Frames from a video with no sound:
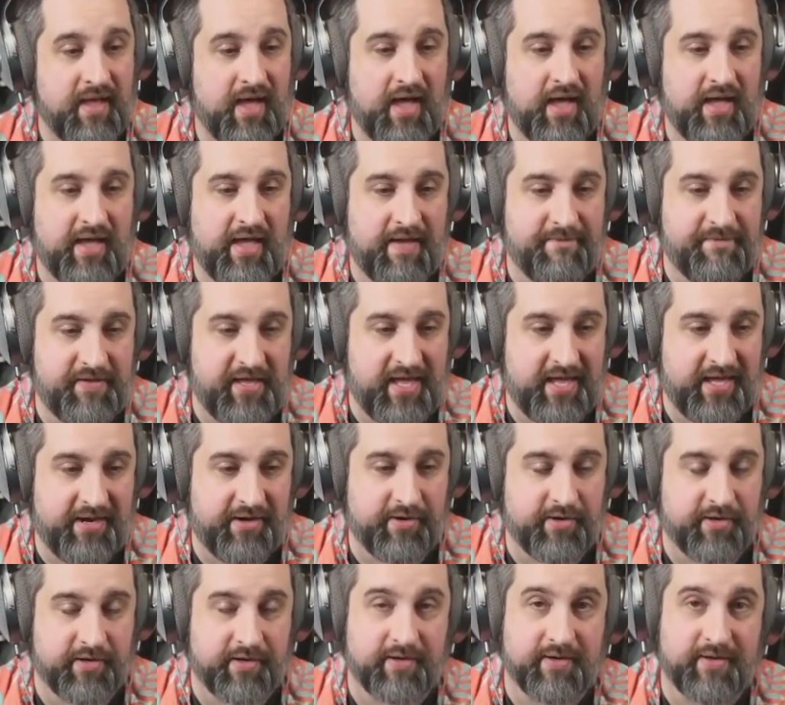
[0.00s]
Heavy
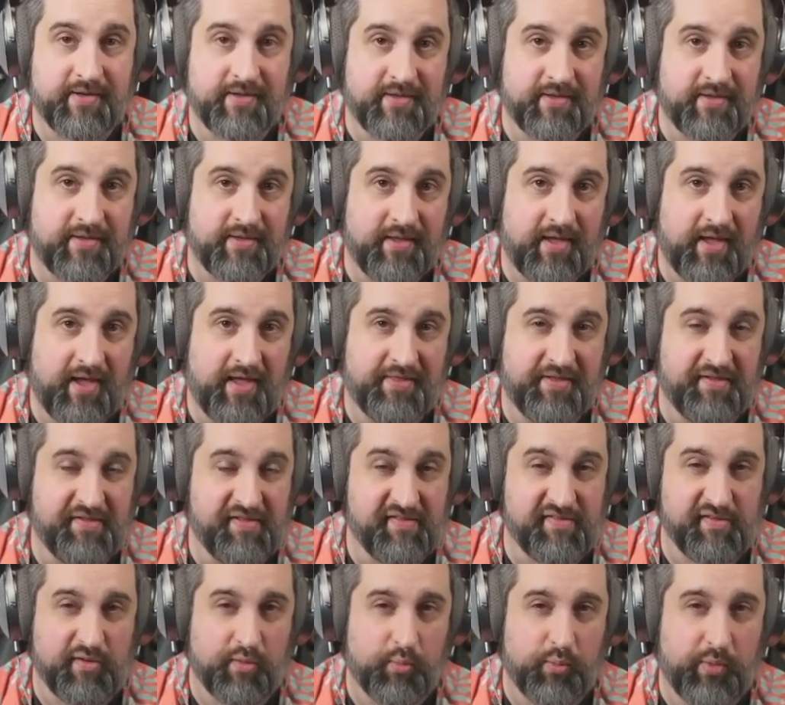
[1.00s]
hitter. This
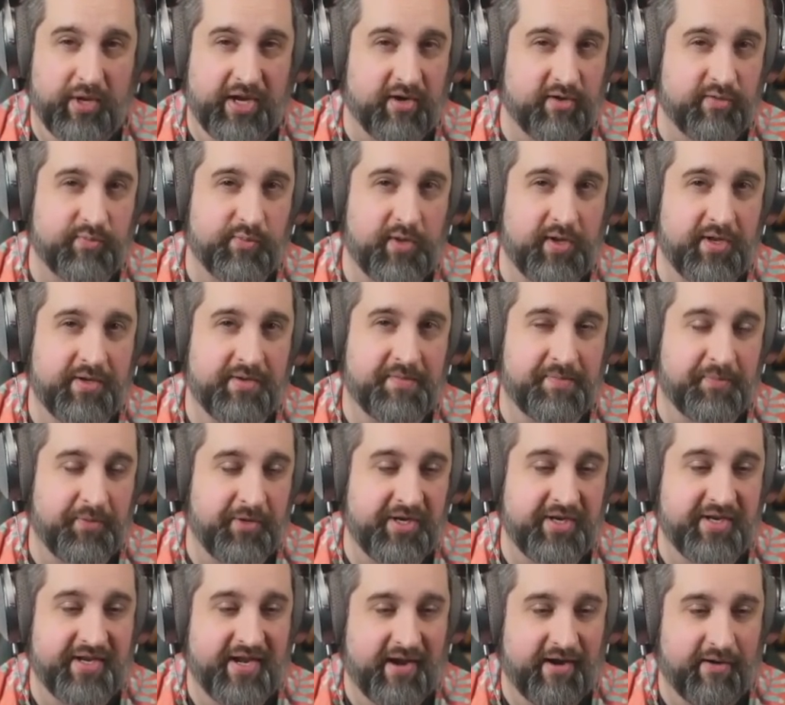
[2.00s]
is a weird one. It's
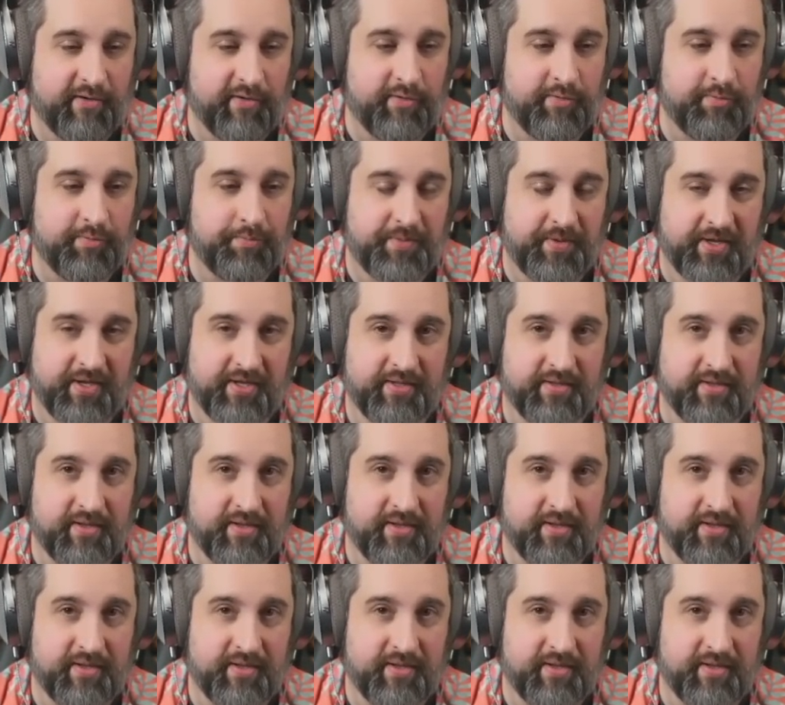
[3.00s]
pretty narrow, but